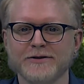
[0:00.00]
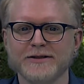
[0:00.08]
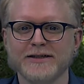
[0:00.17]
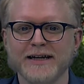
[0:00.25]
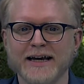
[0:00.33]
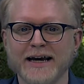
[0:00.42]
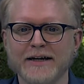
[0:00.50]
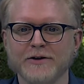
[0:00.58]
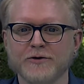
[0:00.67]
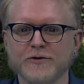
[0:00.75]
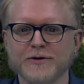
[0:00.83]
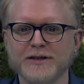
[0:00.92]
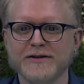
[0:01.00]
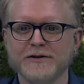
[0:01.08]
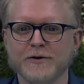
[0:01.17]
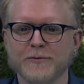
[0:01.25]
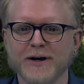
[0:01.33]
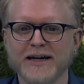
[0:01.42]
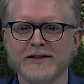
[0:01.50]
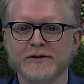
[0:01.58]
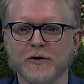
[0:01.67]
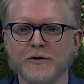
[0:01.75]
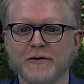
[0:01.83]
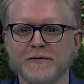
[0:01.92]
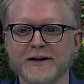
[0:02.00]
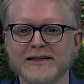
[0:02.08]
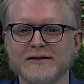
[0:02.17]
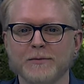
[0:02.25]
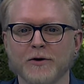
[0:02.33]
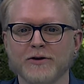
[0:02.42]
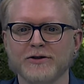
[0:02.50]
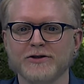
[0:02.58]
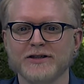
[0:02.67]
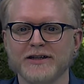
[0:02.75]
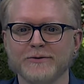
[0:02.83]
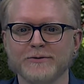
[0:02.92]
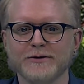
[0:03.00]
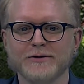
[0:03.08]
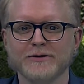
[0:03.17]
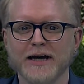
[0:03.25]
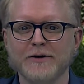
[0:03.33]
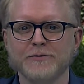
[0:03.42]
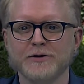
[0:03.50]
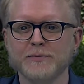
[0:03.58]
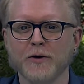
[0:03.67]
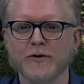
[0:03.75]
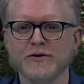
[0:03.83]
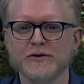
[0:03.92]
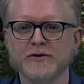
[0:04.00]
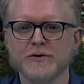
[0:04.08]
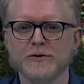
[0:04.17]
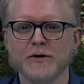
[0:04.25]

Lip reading: today increased their rates on their fixed mortgage deals in response to